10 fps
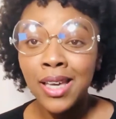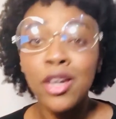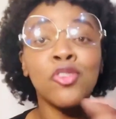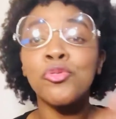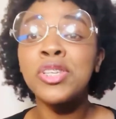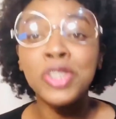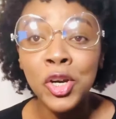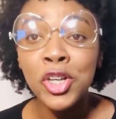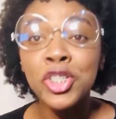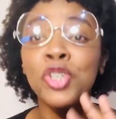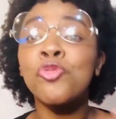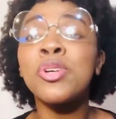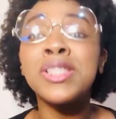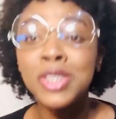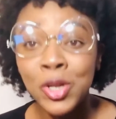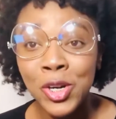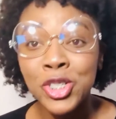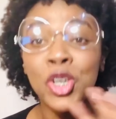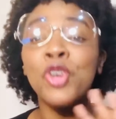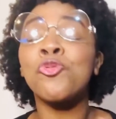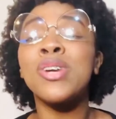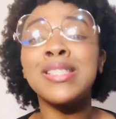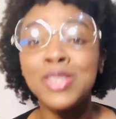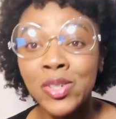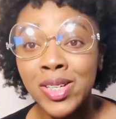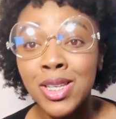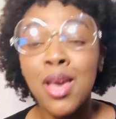research, research, research.